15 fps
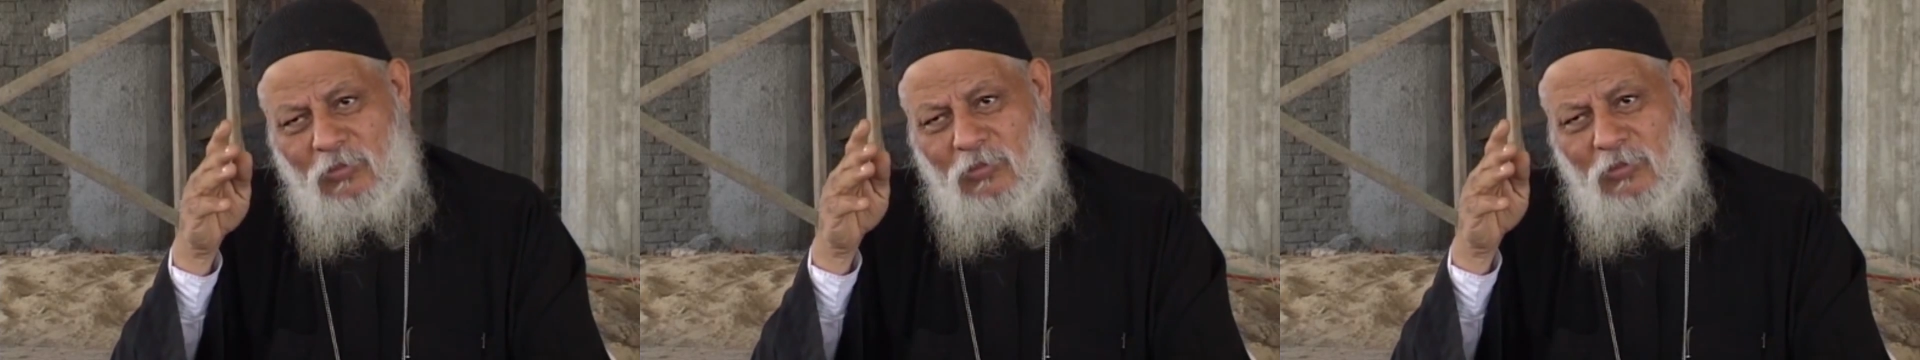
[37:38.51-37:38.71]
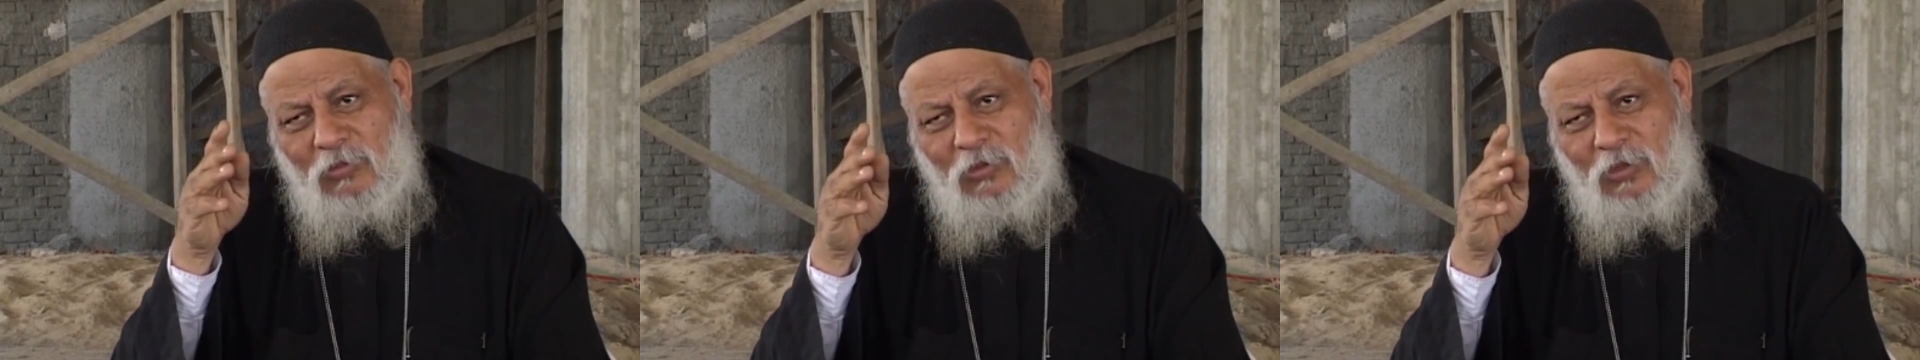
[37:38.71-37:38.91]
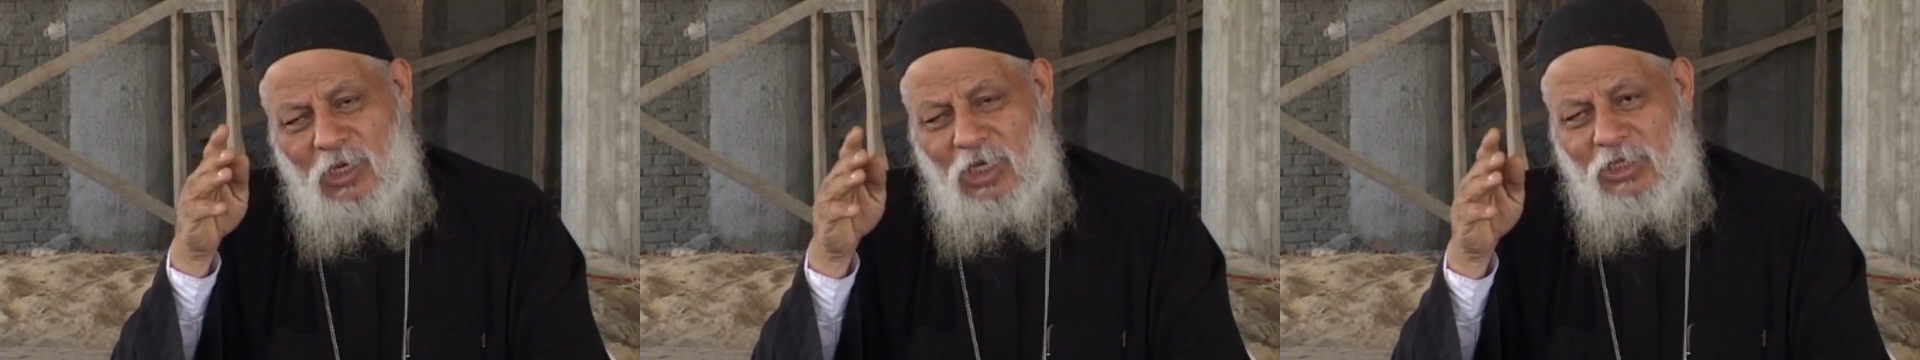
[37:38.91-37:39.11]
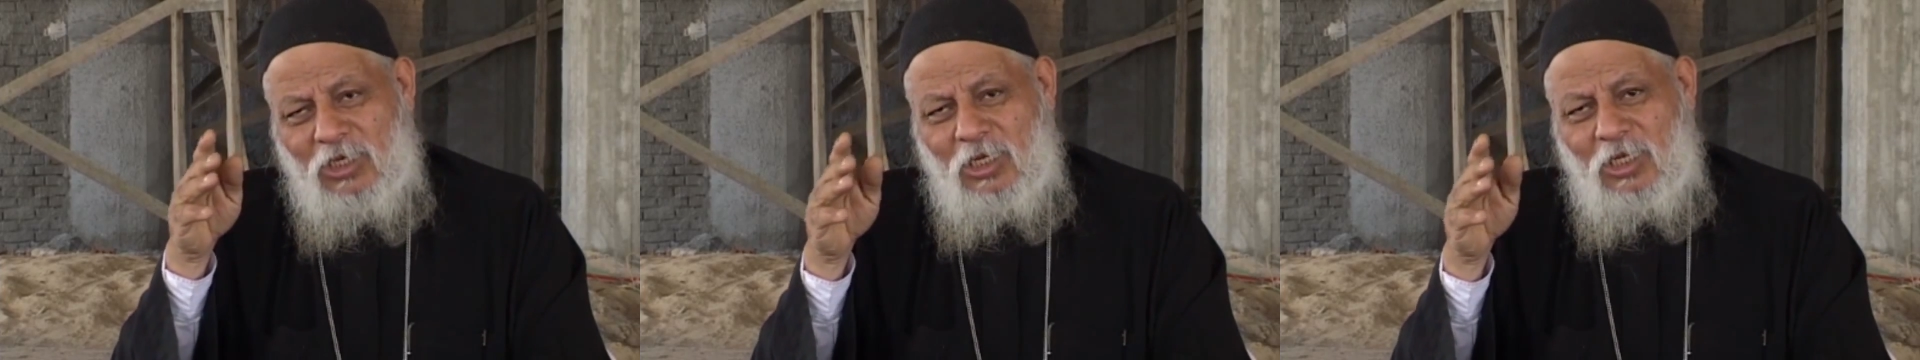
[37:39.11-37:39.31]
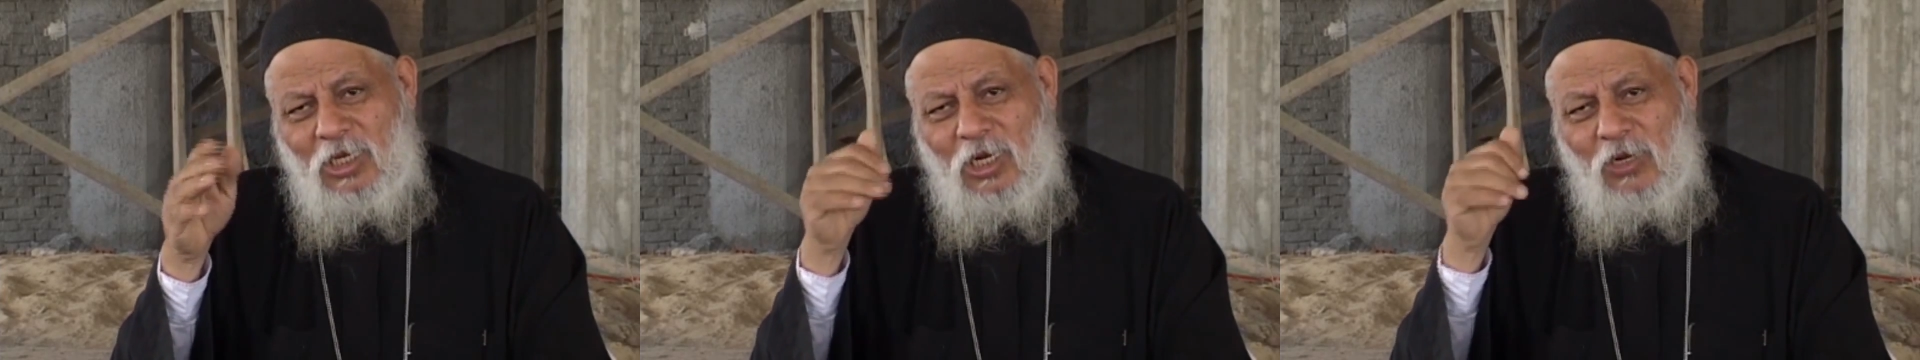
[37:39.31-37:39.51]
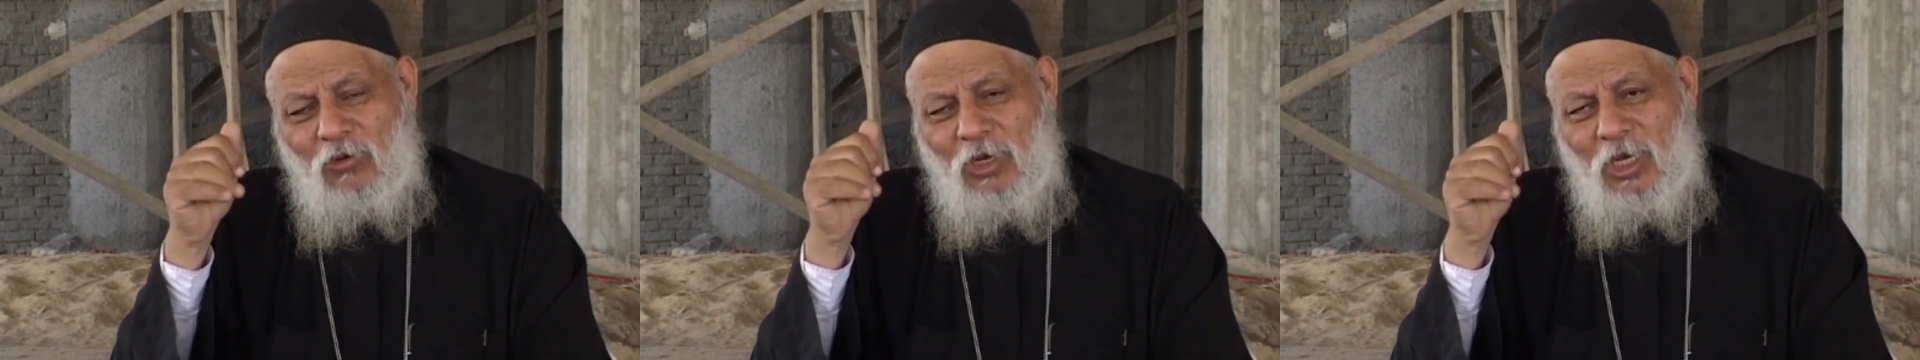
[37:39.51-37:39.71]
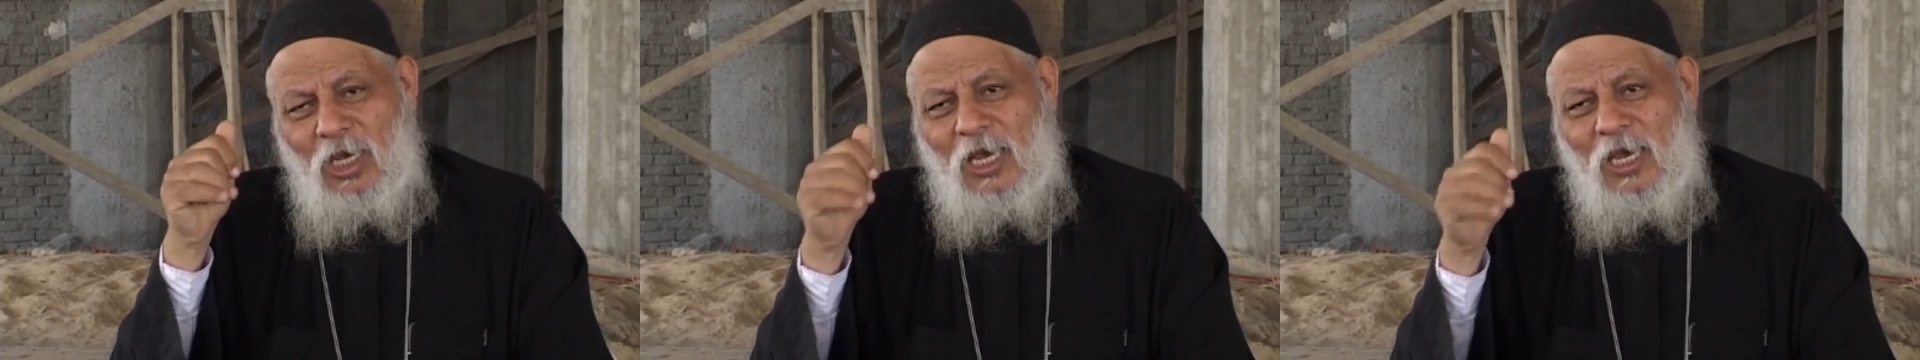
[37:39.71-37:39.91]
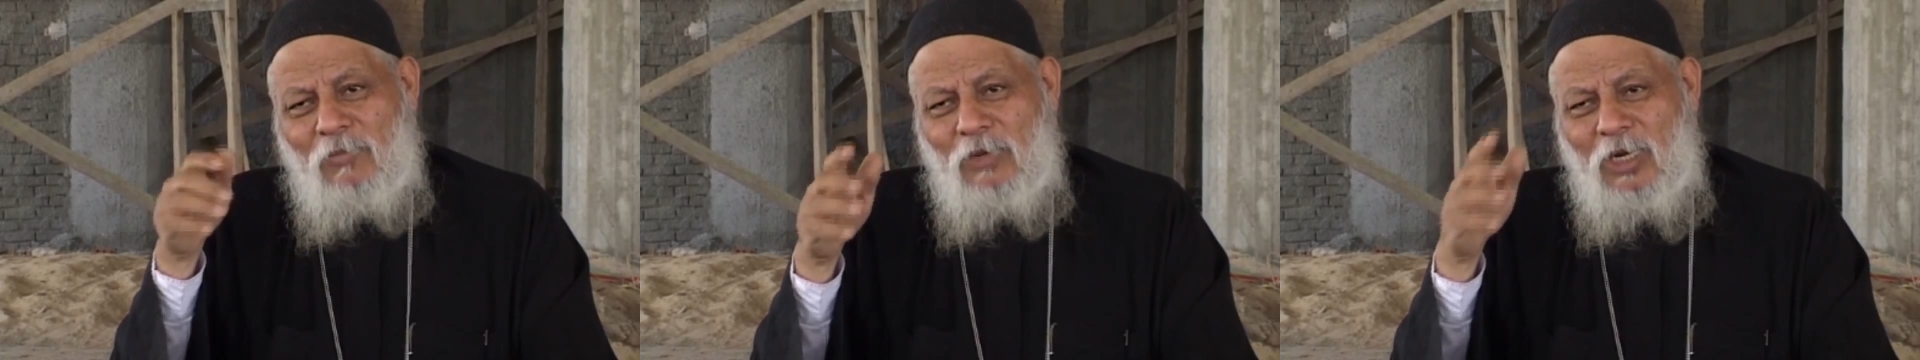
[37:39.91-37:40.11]
if they did not want to come
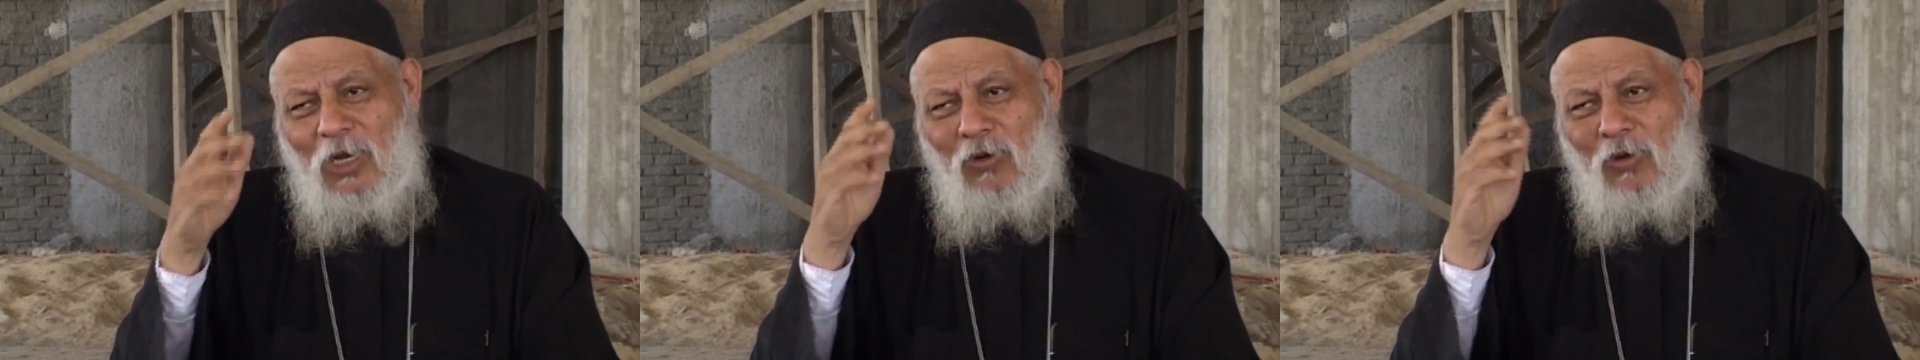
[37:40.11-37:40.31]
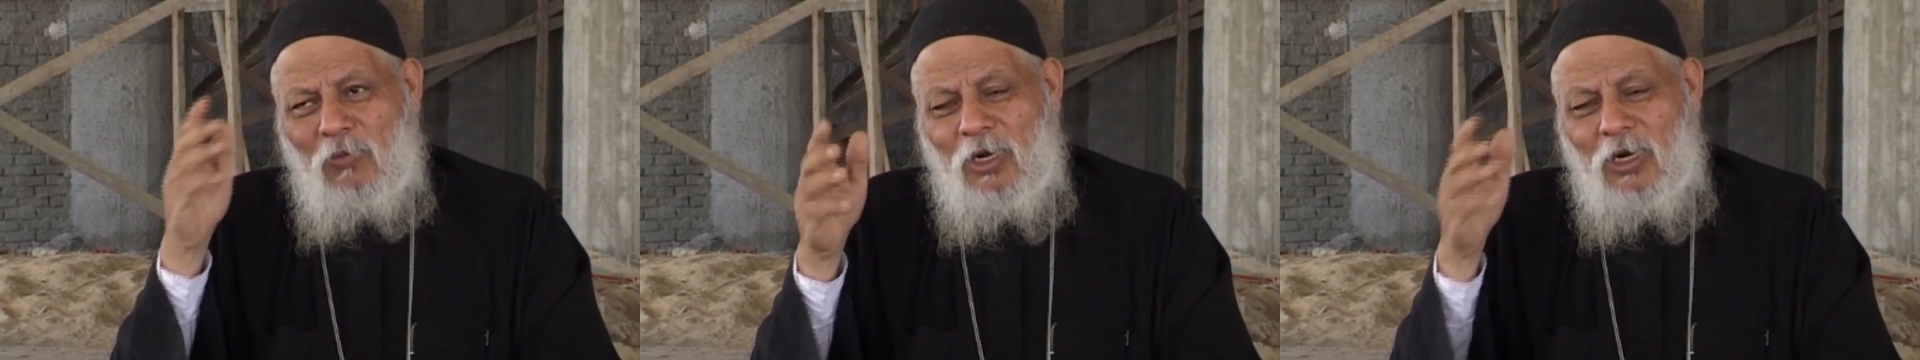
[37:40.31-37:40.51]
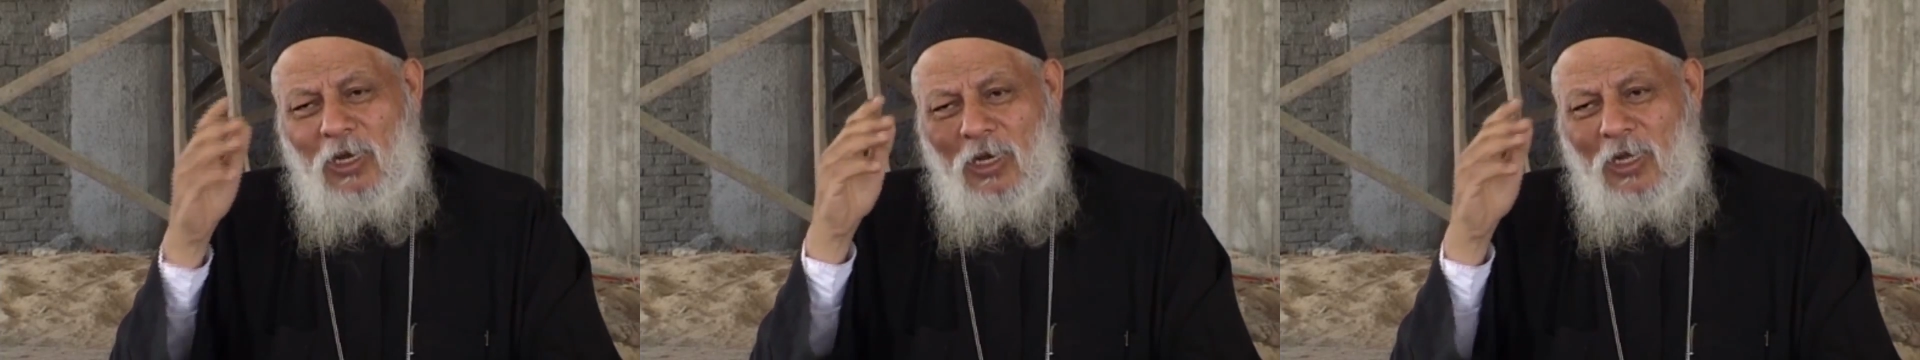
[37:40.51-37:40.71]
still,